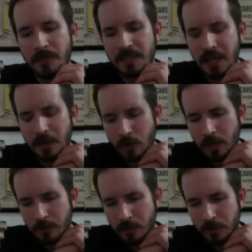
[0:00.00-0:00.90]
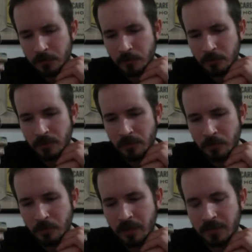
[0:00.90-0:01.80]
Yeah, what I've noticed from
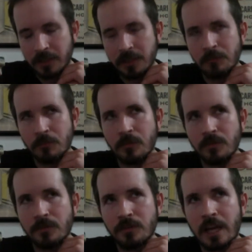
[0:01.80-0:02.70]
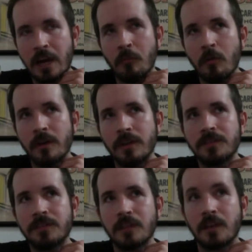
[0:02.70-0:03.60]
the Piccadilly
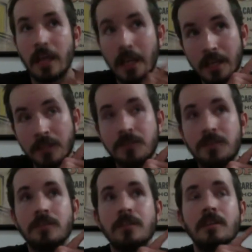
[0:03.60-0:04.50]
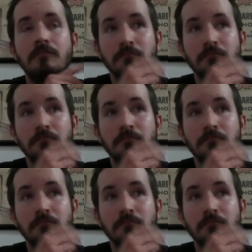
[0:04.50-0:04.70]
Cowboys, Edge,